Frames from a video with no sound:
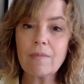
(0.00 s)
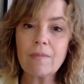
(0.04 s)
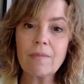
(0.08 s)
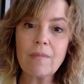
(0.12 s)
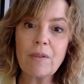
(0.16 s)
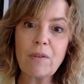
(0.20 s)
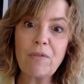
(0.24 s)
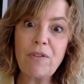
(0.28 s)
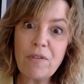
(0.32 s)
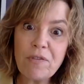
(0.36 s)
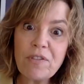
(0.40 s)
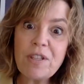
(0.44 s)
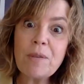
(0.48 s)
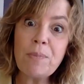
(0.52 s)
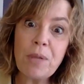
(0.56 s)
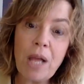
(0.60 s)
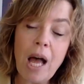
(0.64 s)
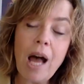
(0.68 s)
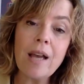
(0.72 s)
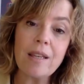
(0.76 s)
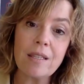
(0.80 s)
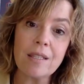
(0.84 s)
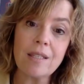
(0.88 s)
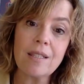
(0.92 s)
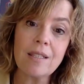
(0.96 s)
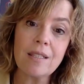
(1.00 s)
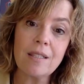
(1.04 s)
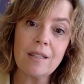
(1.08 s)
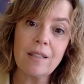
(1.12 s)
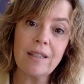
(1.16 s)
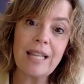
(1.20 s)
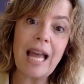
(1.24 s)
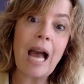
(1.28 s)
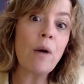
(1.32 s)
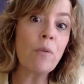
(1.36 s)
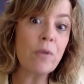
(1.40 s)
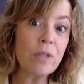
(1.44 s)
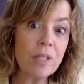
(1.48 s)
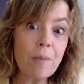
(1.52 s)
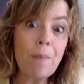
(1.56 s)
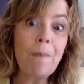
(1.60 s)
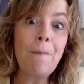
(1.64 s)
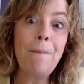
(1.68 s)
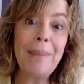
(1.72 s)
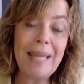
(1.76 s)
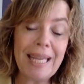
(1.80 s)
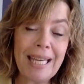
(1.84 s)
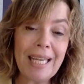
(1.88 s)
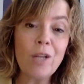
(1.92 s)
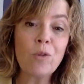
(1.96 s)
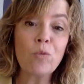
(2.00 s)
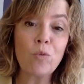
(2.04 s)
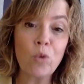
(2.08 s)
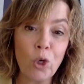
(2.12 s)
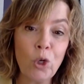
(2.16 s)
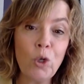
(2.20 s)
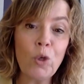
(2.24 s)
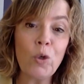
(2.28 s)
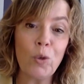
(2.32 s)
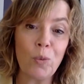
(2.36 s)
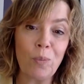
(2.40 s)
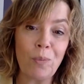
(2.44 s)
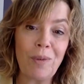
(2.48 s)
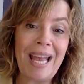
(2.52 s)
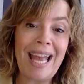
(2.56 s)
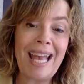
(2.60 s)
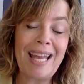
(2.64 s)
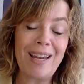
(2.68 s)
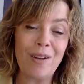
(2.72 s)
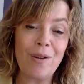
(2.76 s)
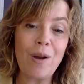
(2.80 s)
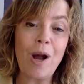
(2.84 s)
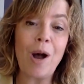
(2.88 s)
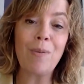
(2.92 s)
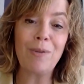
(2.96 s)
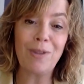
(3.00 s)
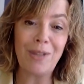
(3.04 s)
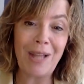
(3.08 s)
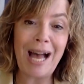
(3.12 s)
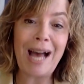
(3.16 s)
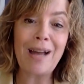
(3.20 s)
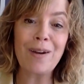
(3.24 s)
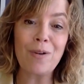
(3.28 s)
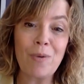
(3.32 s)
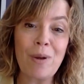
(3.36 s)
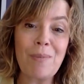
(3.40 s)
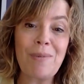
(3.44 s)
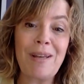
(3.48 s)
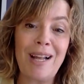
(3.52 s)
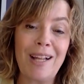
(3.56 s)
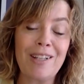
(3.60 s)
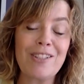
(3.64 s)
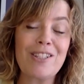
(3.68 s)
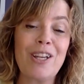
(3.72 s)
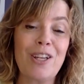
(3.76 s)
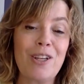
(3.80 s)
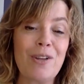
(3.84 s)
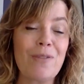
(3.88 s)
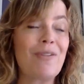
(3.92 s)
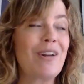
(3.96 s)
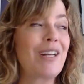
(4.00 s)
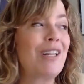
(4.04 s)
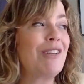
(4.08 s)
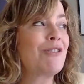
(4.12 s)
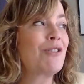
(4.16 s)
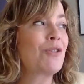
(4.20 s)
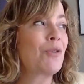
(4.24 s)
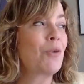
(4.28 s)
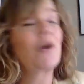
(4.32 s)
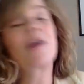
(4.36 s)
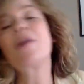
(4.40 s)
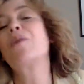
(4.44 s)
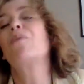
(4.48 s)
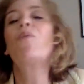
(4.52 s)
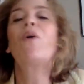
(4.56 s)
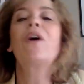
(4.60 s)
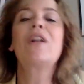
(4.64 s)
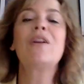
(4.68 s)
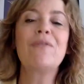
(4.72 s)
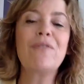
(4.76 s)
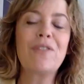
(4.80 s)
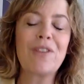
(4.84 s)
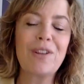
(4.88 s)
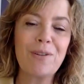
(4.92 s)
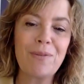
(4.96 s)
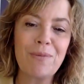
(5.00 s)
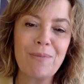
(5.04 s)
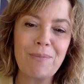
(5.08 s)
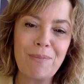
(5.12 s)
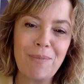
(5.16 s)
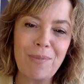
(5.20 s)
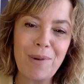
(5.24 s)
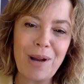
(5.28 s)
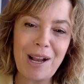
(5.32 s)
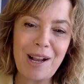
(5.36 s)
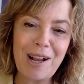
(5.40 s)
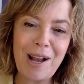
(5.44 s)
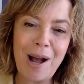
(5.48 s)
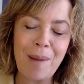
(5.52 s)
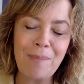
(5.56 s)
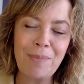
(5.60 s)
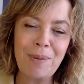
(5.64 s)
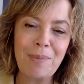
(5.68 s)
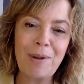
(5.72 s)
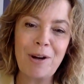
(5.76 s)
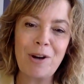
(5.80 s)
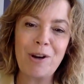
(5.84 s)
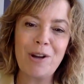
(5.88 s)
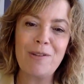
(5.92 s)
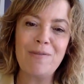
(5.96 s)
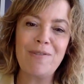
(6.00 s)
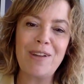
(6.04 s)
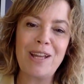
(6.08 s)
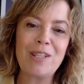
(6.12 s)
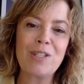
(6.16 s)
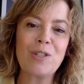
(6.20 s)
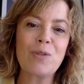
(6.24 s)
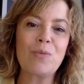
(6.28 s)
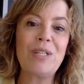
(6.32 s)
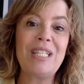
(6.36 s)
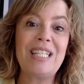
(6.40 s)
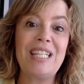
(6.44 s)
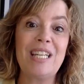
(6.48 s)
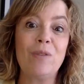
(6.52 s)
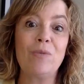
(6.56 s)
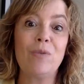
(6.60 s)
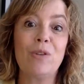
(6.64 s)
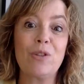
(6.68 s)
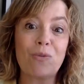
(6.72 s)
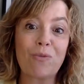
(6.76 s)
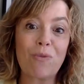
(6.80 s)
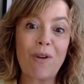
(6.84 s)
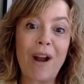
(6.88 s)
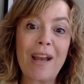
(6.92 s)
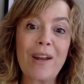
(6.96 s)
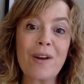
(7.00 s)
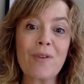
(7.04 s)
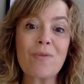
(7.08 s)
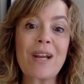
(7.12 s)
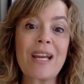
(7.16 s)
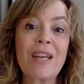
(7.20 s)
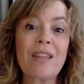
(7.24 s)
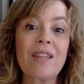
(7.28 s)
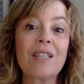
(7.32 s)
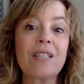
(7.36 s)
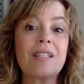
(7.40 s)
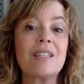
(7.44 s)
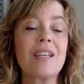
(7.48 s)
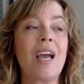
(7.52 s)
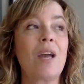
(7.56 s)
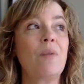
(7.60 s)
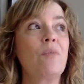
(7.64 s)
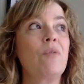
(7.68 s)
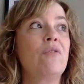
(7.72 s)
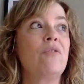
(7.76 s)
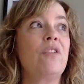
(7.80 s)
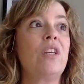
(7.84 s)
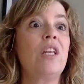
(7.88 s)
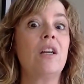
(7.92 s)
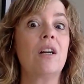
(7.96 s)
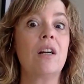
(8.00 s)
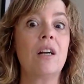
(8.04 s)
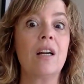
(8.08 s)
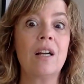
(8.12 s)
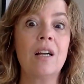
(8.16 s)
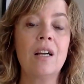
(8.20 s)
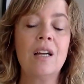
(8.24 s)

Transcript: 50 plus. That was a big room and a lot of women. I'll tell you a funny story. One of the complimentary events we did was right around this time of year.